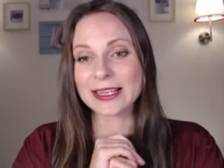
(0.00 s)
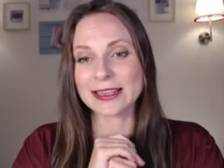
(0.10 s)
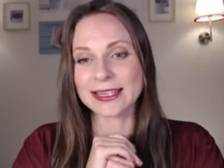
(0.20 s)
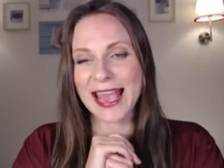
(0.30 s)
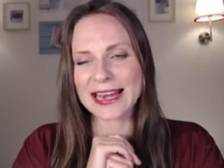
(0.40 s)

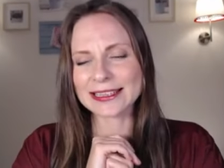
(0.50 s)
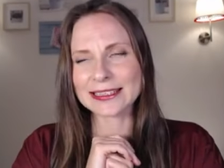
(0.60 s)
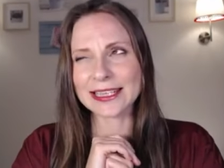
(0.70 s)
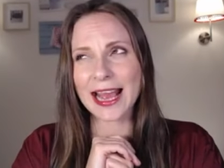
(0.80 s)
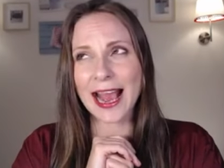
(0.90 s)

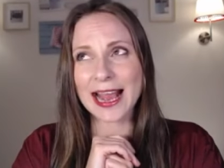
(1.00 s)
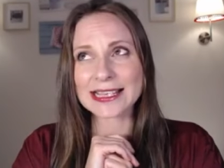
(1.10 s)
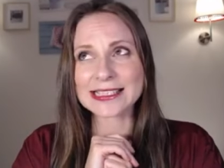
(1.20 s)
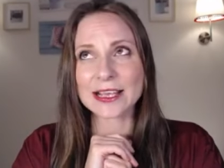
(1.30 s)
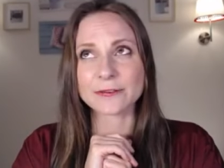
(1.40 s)
Calendly
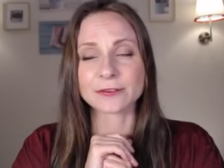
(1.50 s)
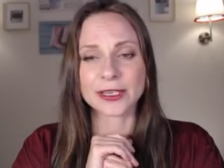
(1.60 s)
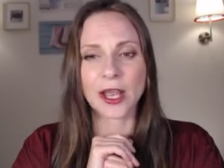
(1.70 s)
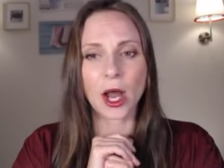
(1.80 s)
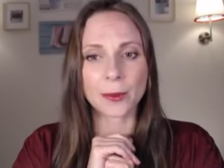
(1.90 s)
has a
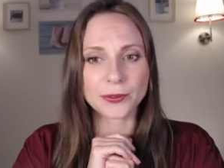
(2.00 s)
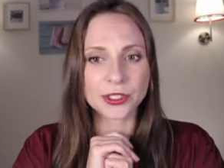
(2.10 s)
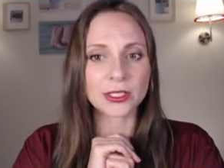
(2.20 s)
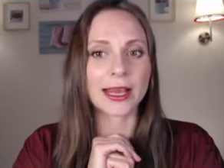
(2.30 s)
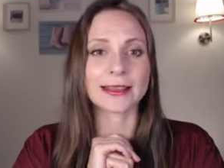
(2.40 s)
free option.